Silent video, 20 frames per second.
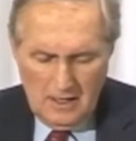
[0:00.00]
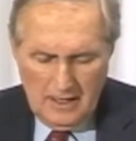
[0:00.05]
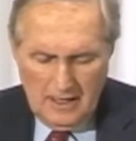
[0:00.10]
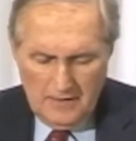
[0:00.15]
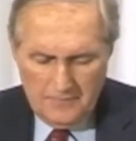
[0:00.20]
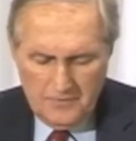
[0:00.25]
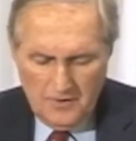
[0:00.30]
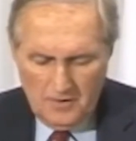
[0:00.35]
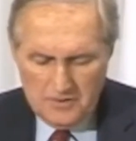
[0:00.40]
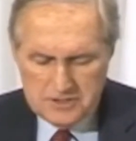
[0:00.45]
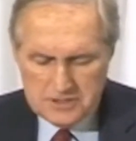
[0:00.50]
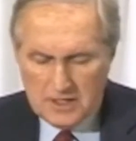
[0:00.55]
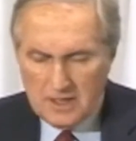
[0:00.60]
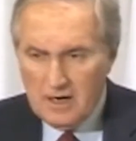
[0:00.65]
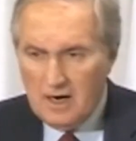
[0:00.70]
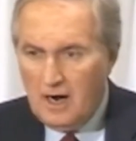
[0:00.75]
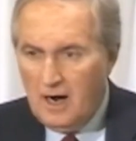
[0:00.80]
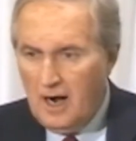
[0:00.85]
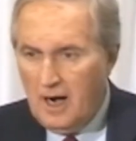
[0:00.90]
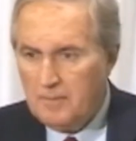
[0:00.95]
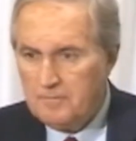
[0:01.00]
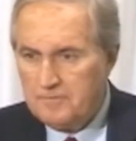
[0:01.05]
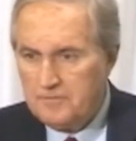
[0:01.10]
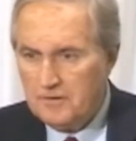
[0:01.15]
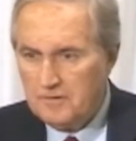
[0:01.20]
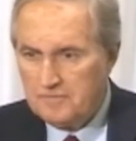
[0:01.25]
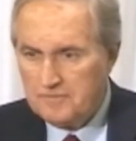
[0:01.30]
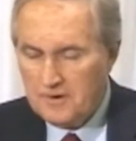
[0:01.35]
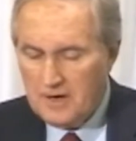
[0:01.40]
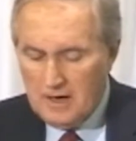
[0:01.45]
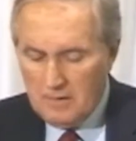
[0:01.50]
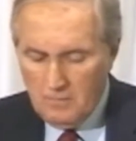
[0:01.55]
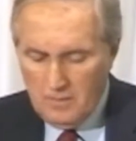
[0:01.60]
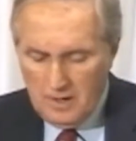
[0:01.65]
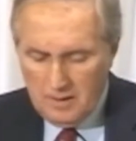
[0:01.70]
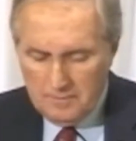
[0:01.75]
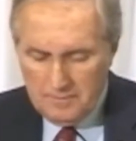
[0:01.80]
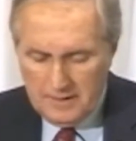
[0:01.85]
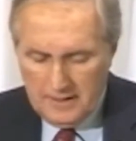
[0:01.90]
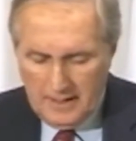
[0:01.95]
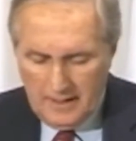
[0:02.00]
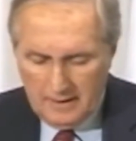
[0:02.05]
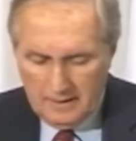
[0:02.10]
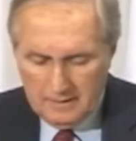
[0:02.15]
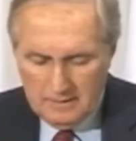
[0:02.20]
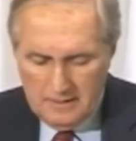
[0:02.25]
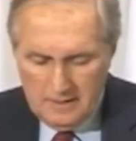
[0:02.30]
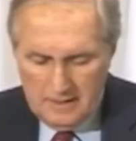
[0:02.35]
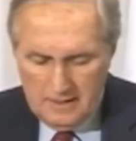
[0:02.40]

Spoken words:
and those that are harmful for our well-being.